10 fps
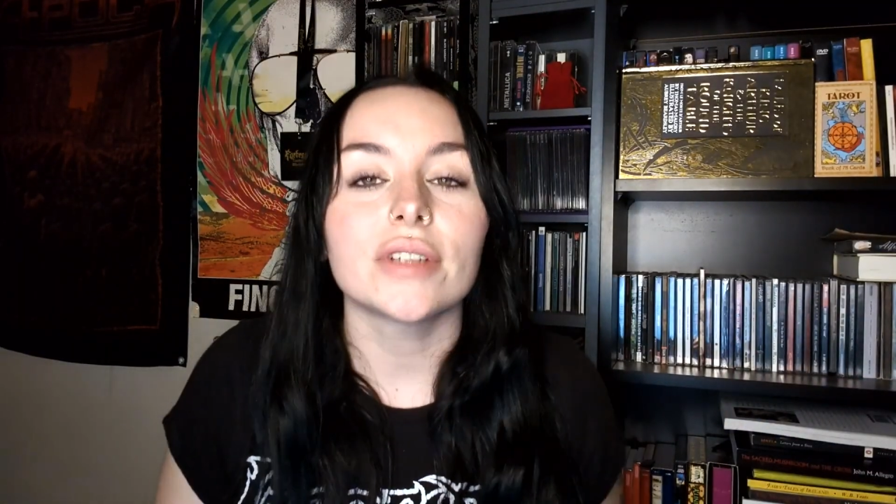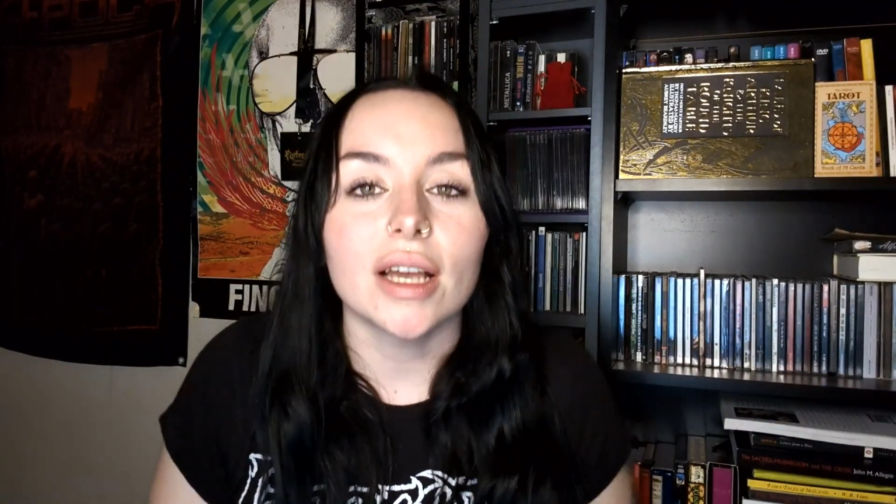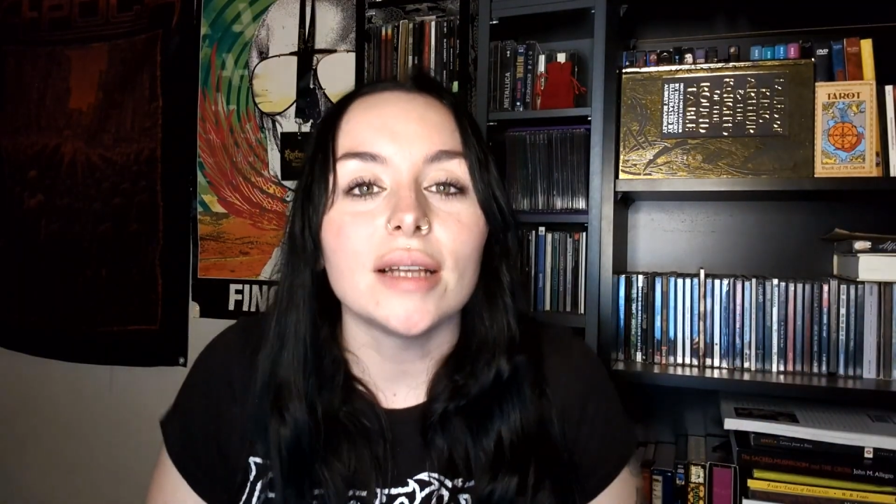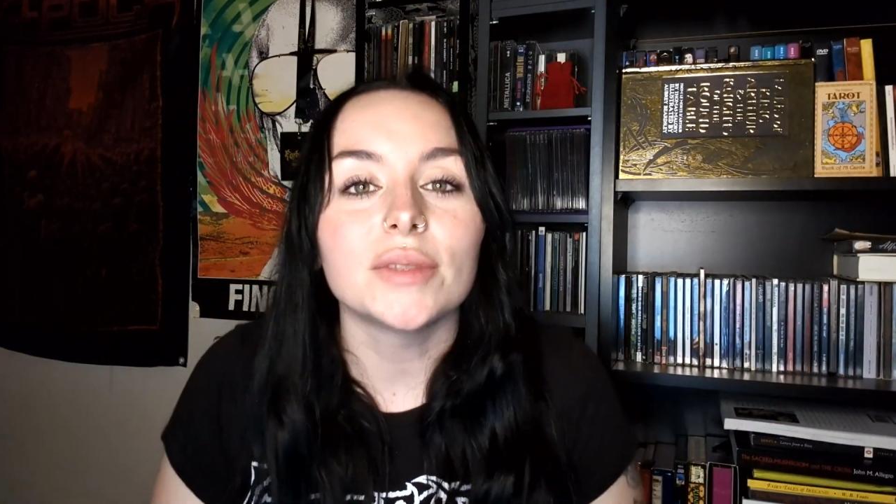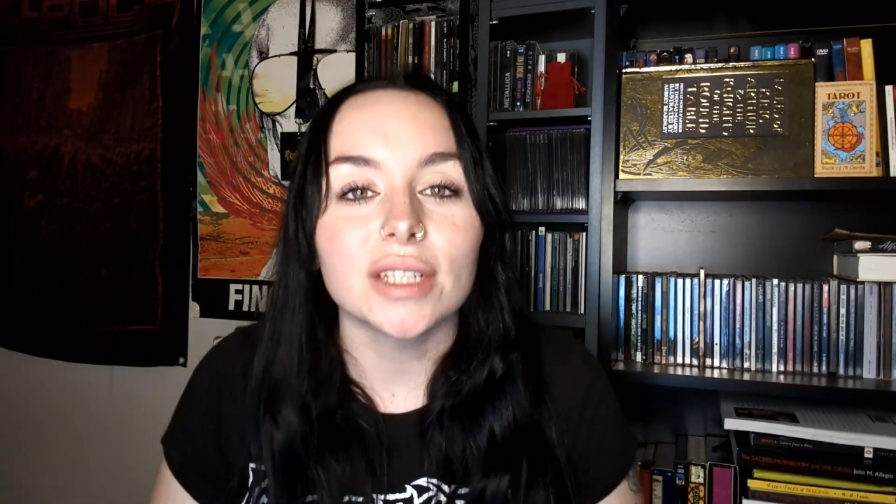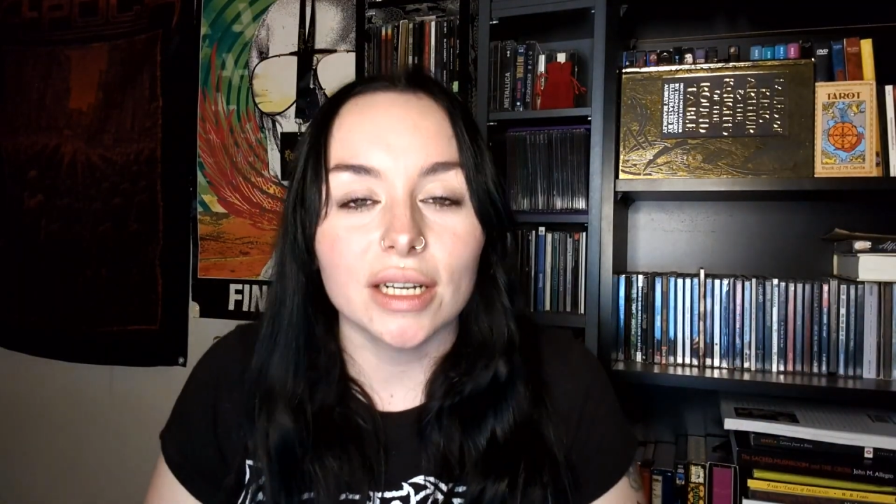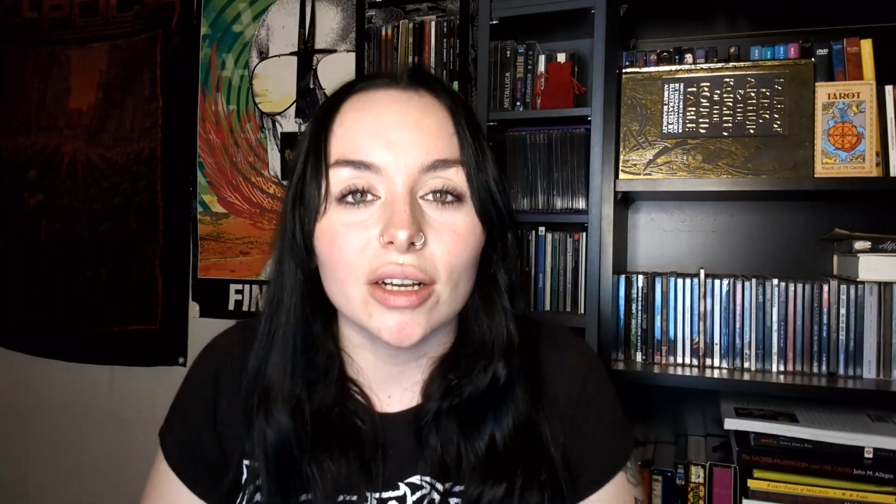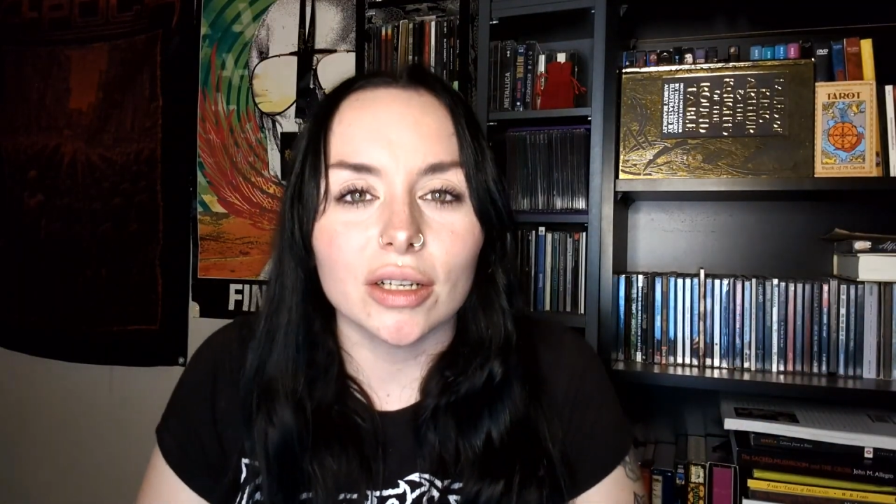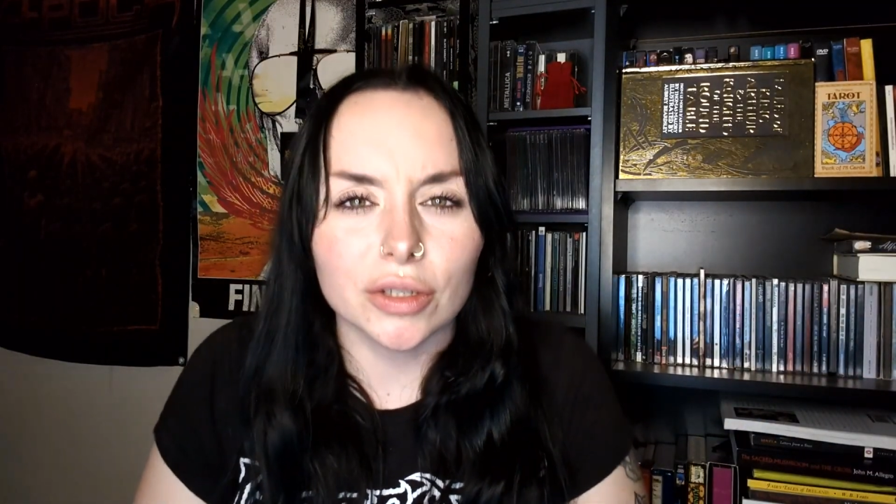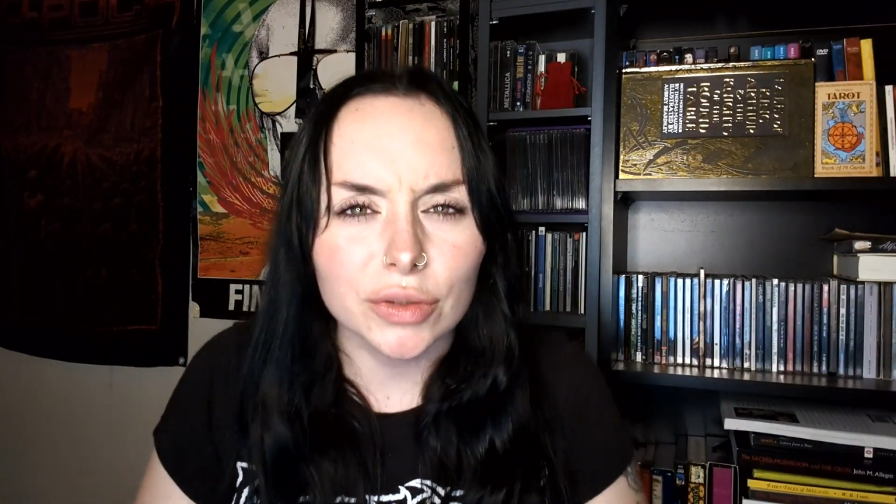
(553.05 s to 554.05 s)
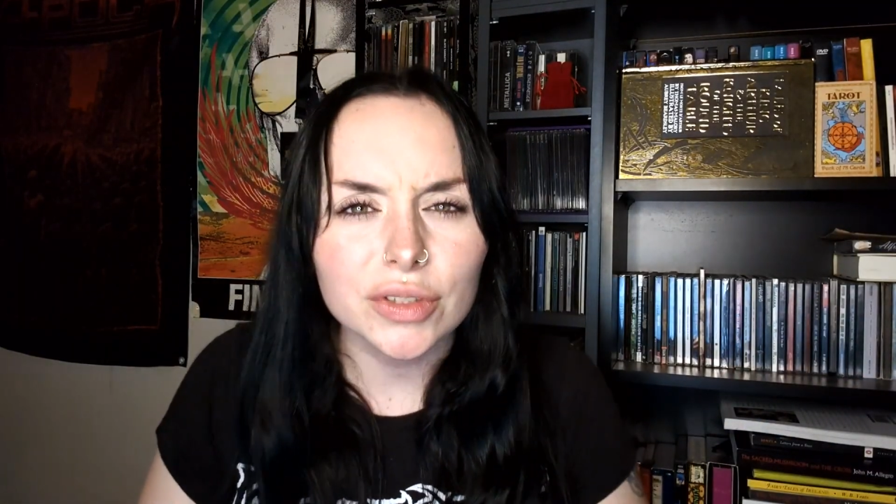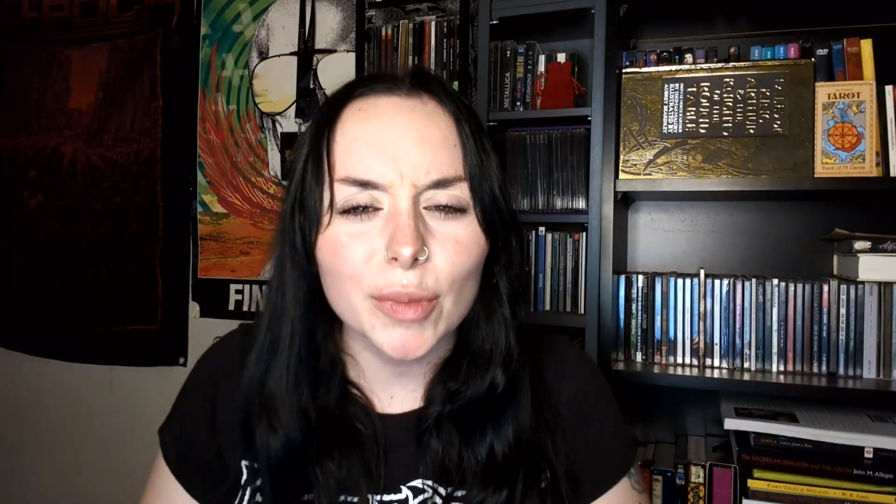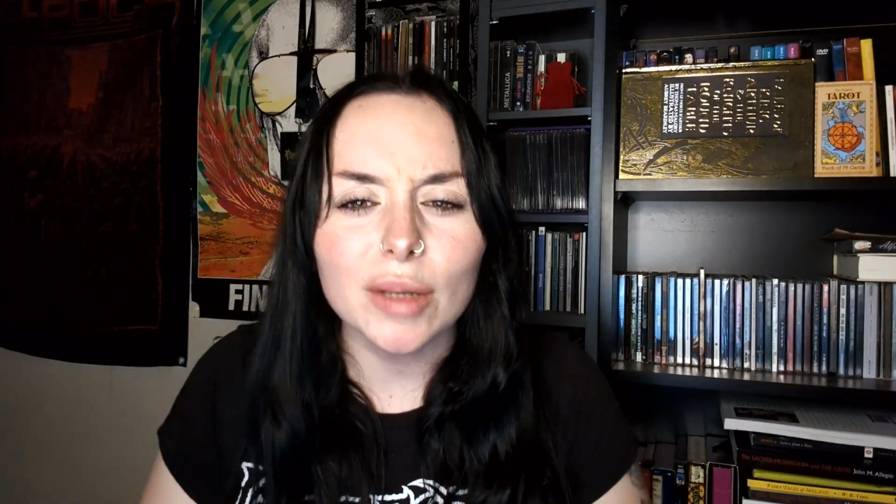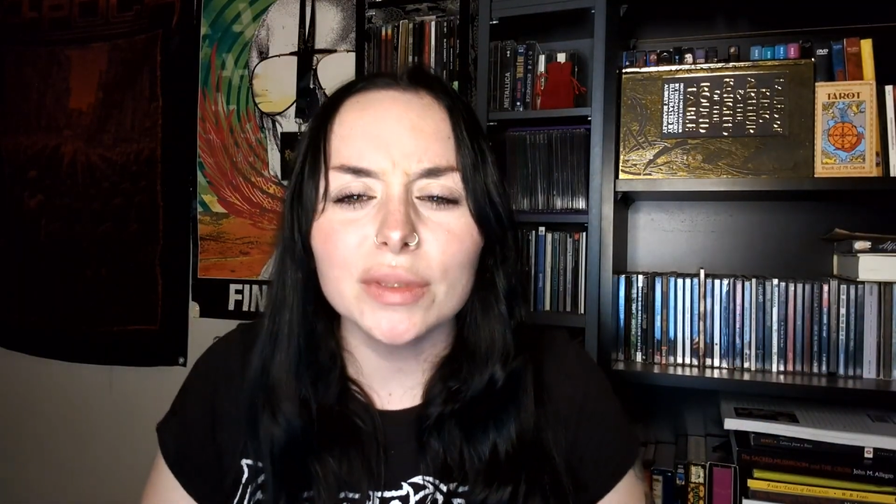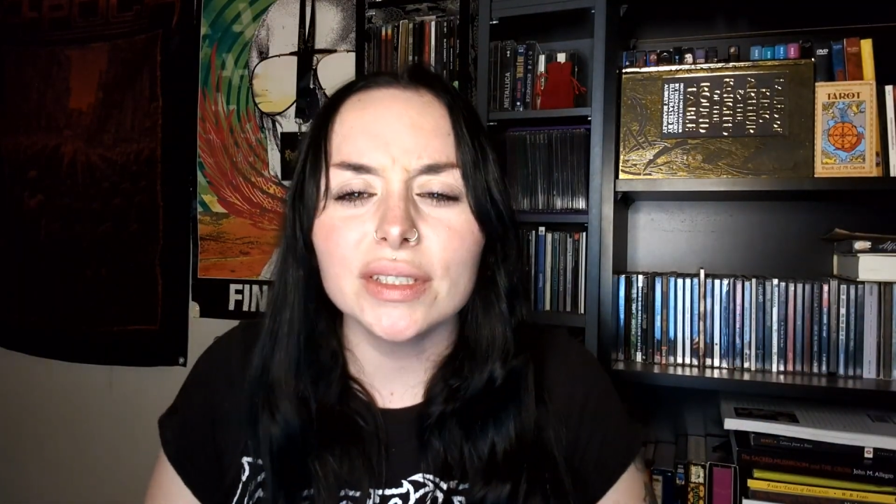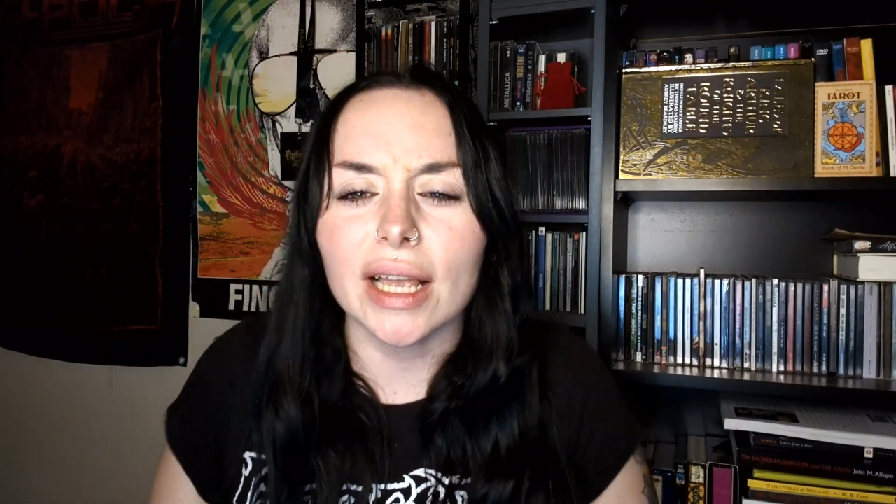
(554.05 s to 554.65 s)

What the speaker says: times that I got goosebumps,